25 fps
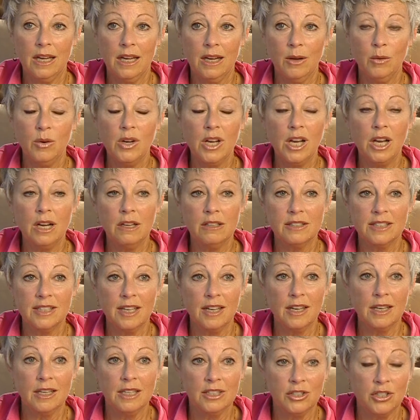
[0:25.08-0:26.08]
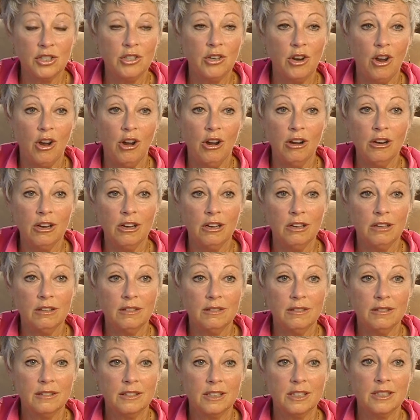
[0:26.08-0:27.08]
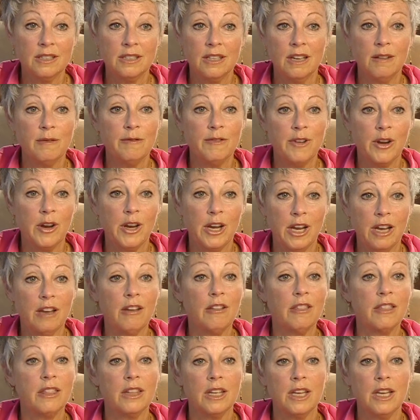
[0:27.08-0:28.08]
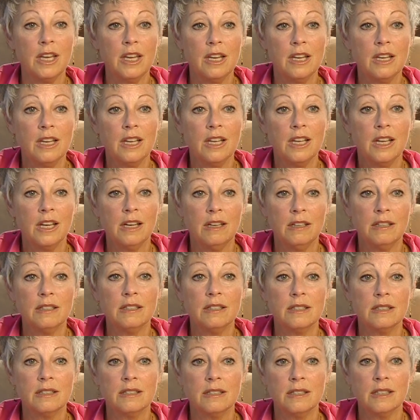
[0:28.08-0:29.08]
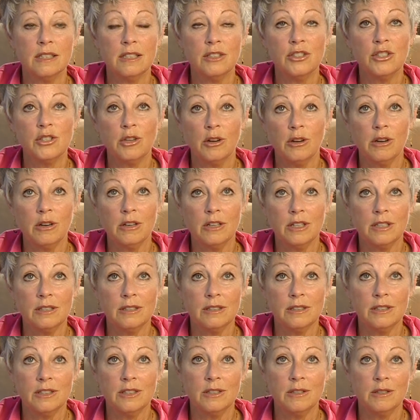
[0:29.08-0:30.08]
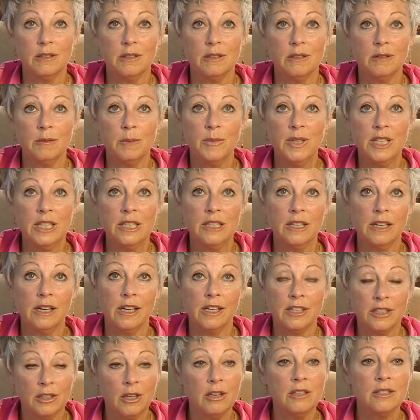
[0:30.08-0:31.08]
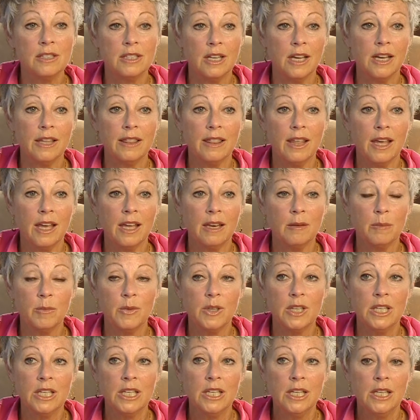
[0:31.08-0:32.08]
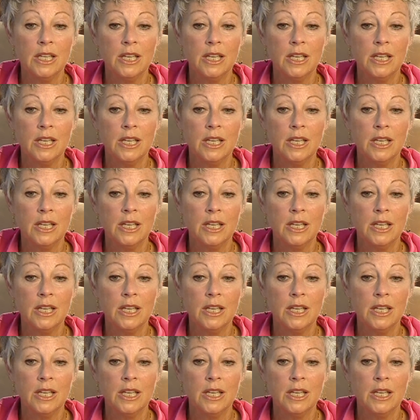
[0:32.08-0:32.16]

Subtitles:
Well, I was in shock, because I'm very healthy. I was in shock to be diagnosed like that. But